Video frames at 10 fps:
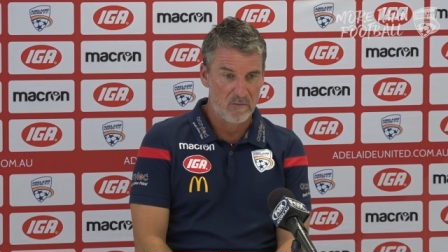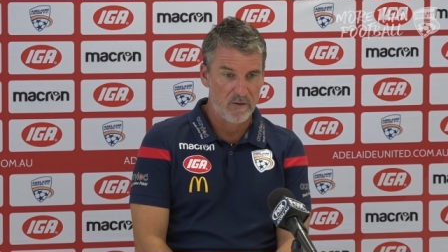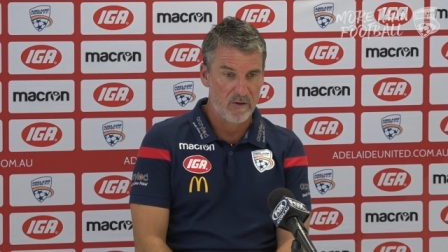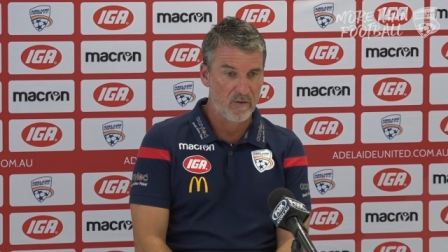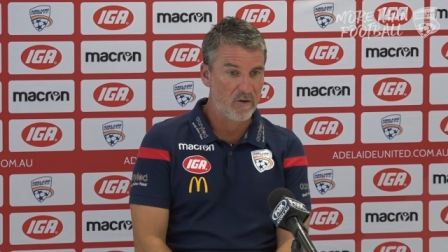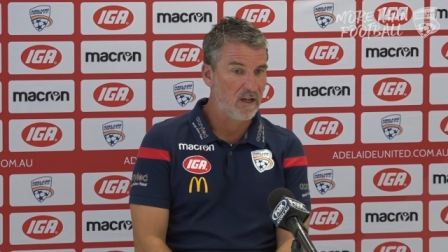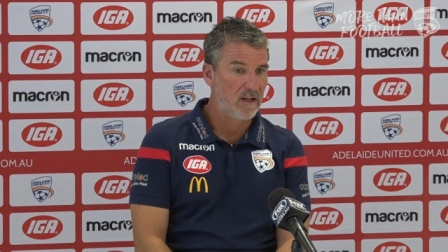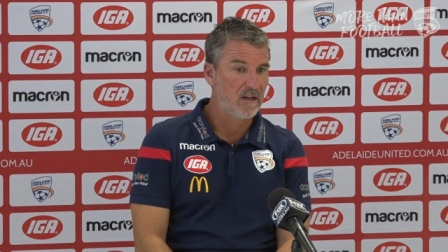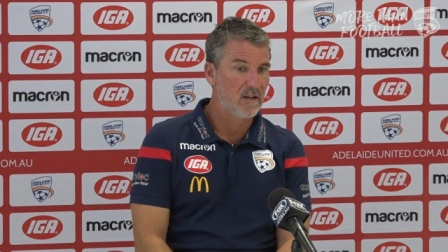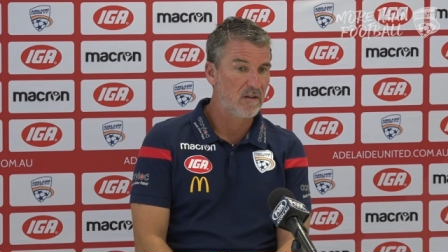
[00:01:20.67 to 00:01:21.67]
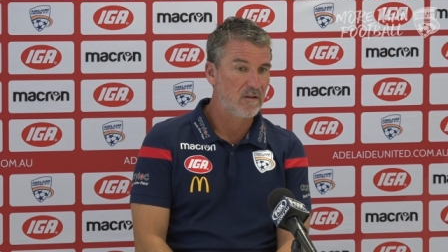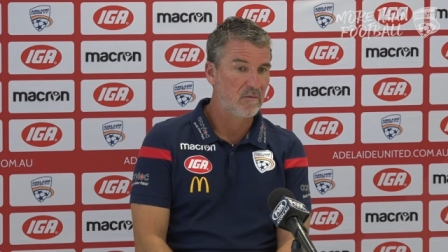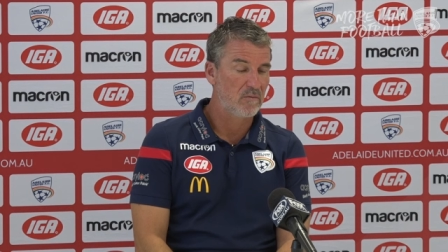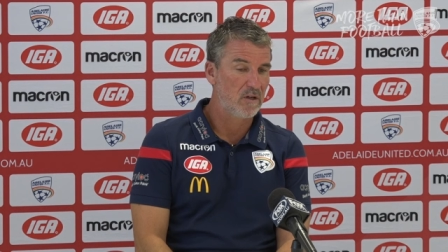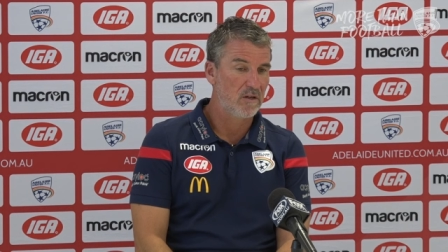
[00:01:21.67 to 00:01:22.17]
okay, and
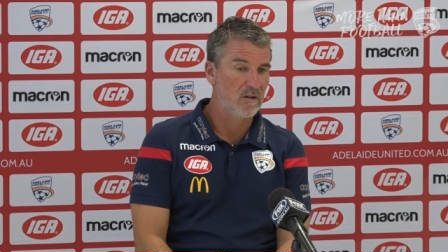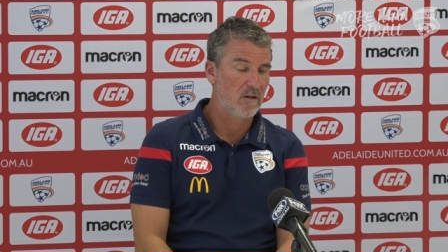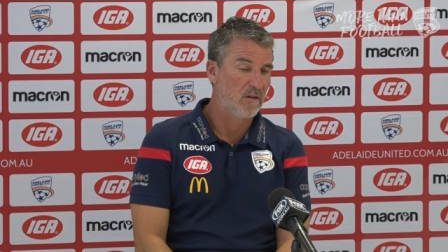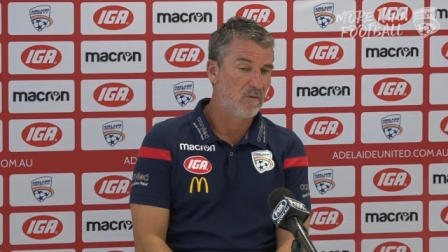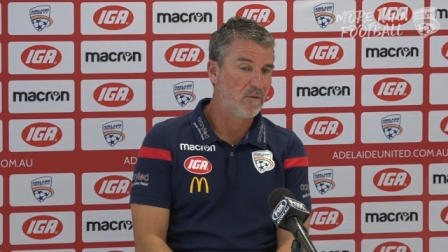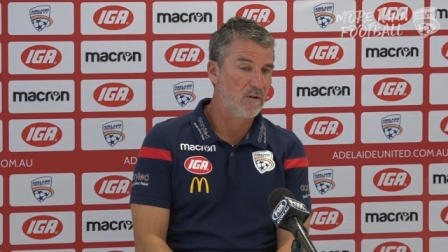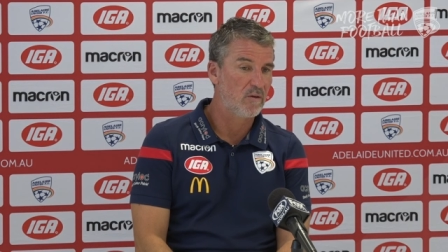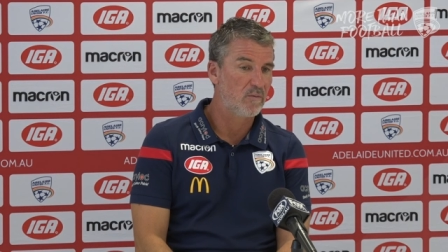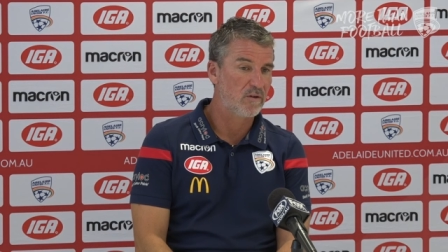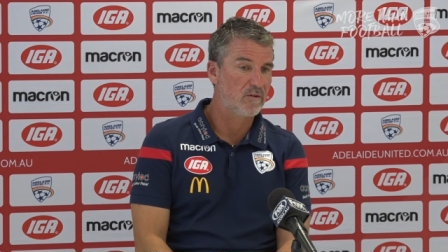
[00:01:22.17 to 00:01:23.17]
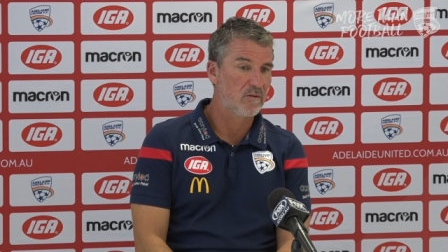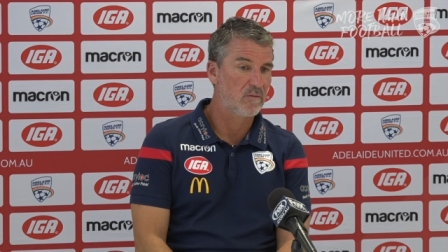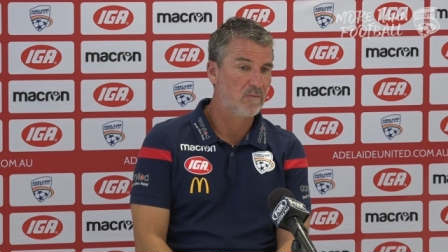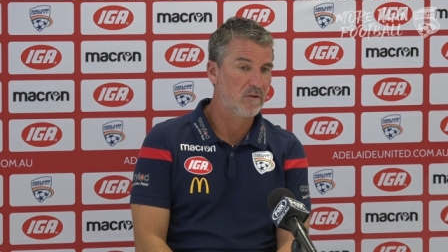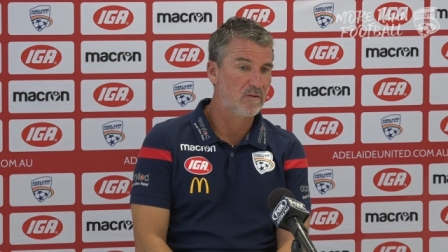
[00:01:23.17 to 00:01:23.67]
I think we know what
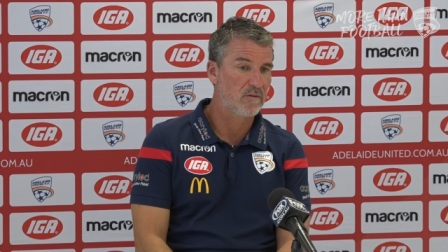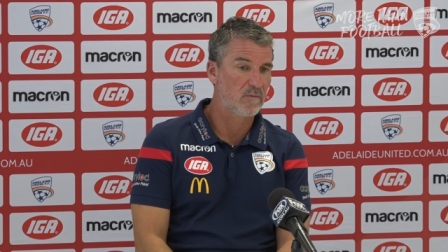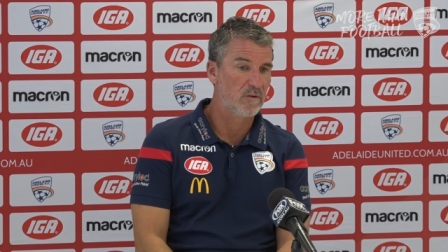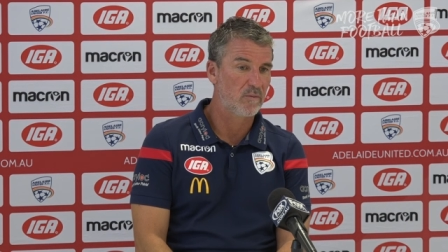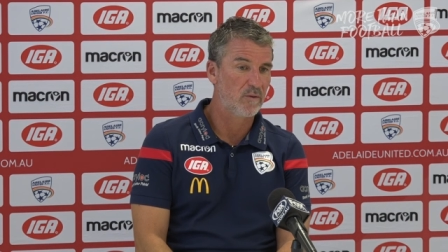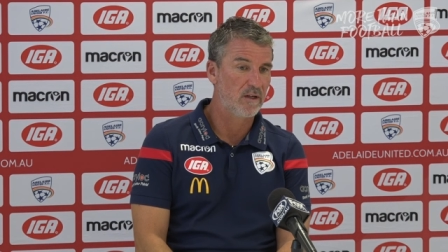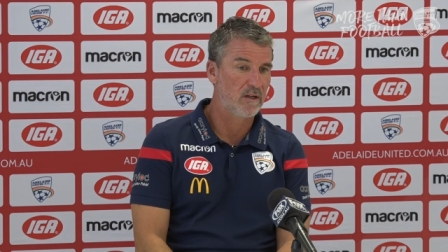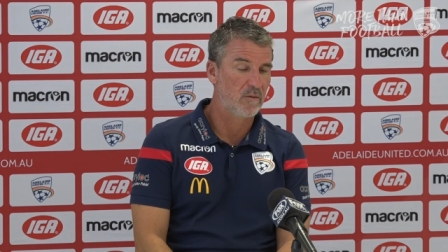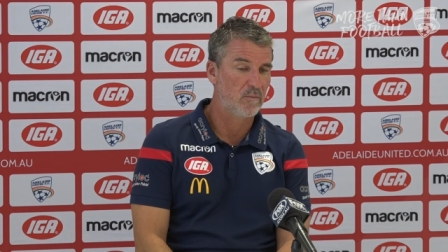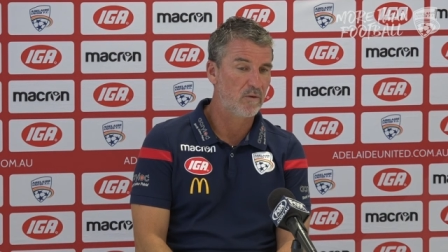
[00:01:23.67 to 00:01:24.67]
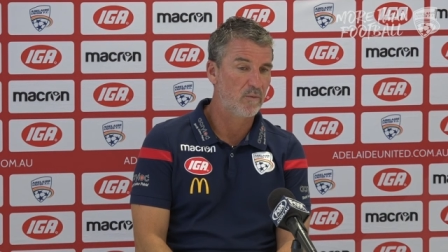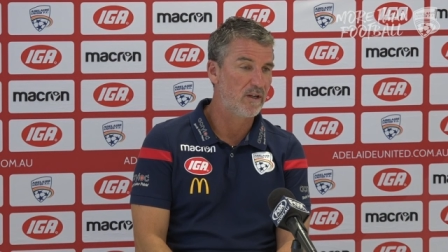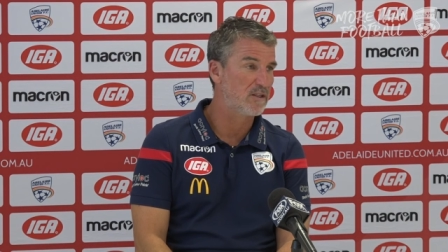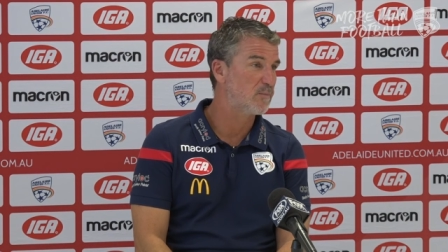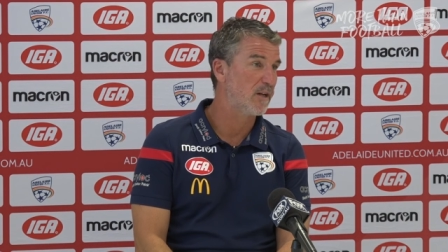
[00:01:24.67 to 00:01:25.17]
we
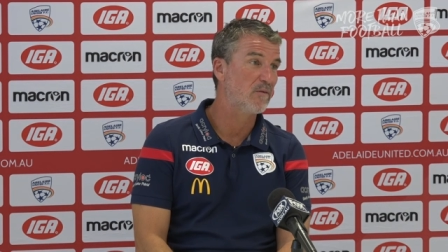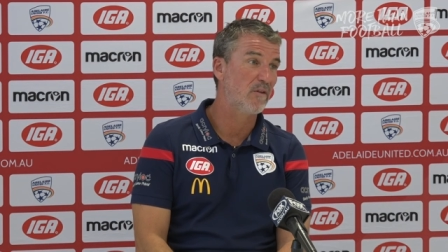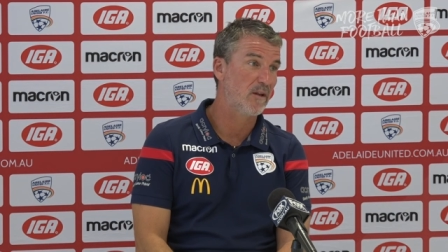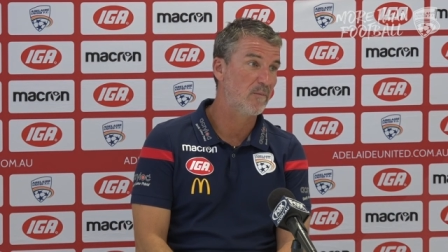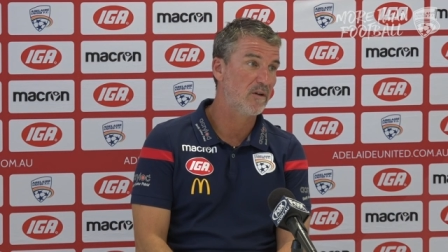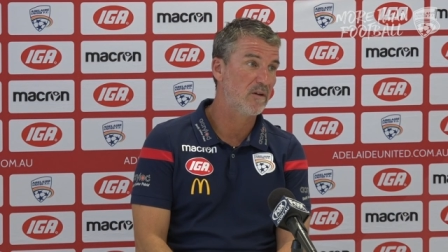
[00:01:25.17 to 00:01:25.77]
expect from them.